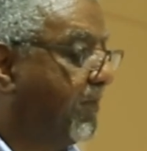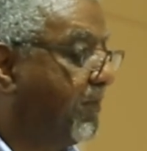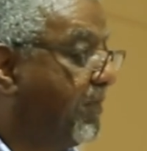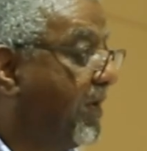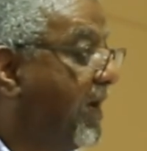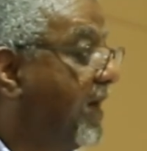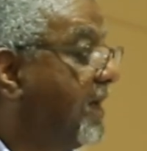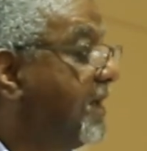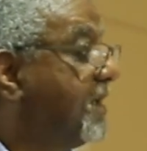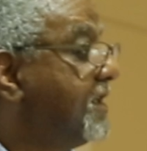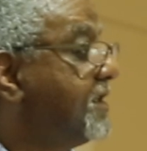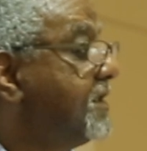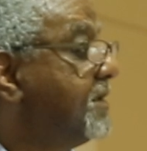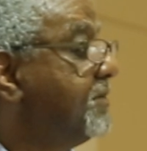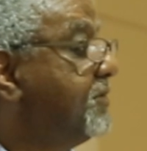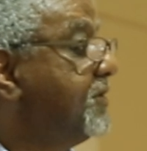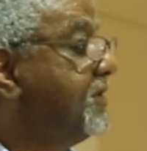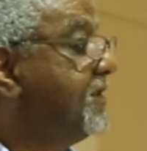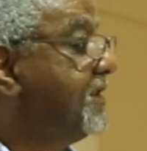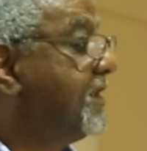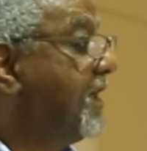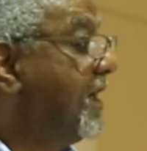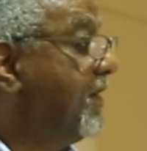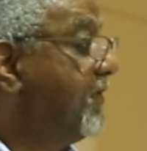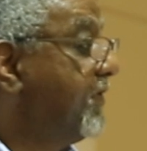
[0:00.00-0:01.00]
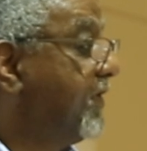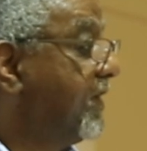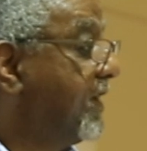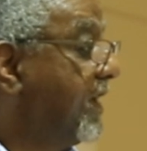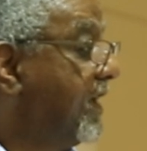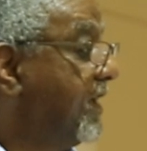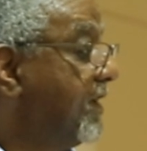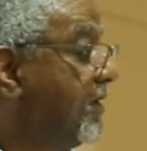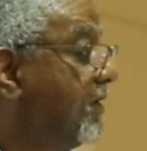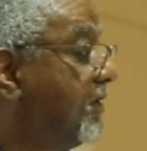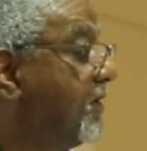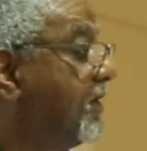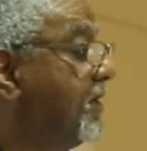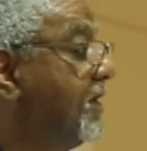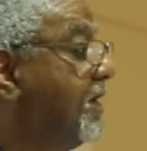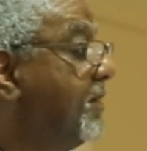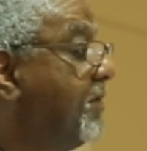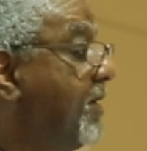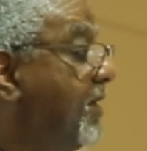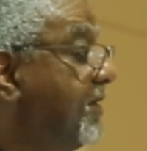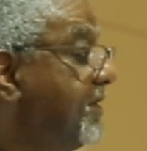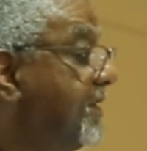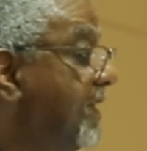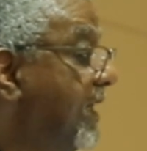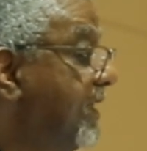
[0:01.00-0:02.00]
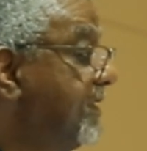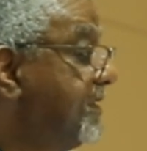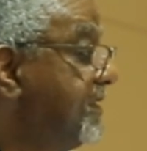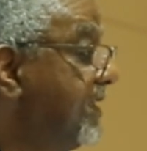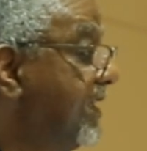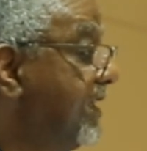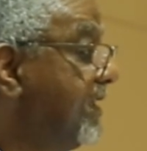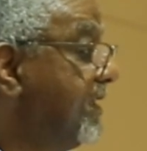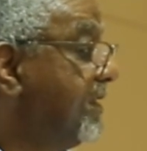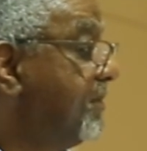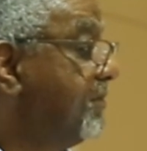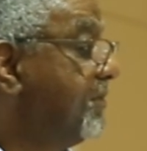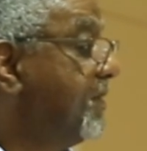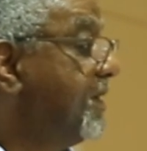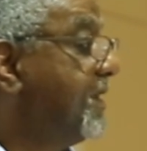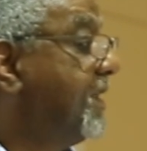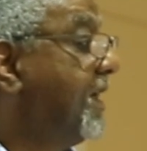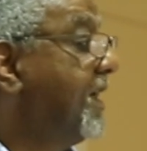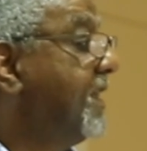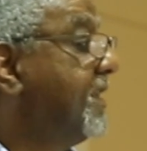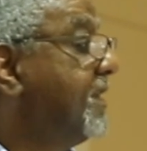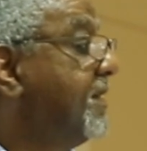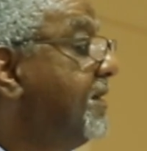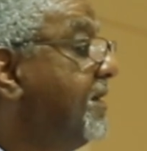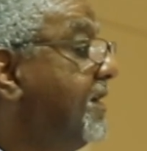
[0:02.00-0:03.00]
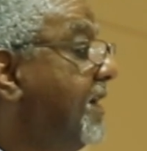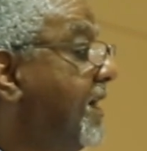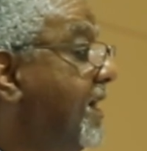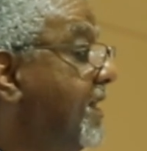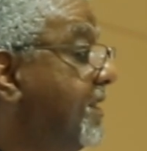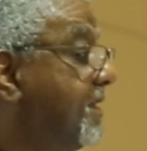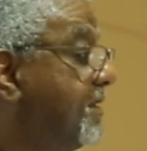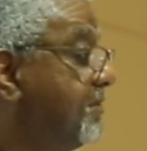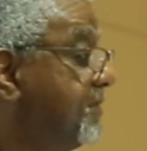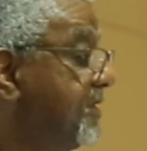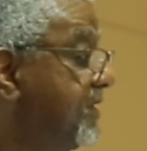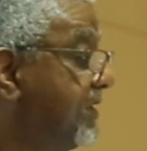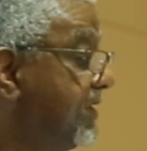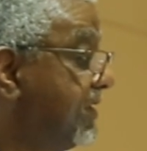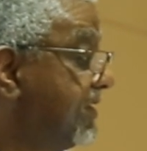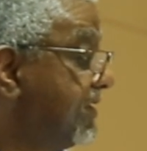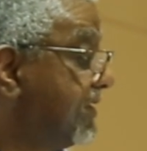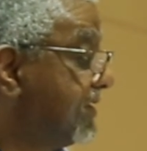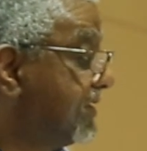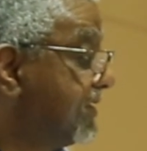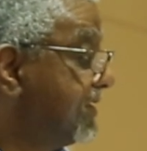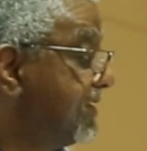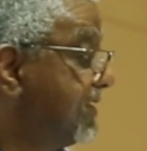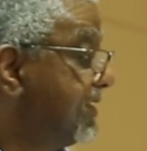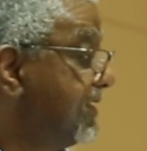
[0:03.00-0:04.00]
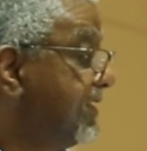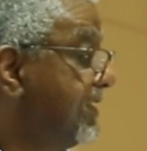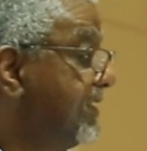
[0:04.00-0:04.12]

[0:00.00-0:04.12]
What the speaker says: partnership within Africa, not only about titanium, but other materials.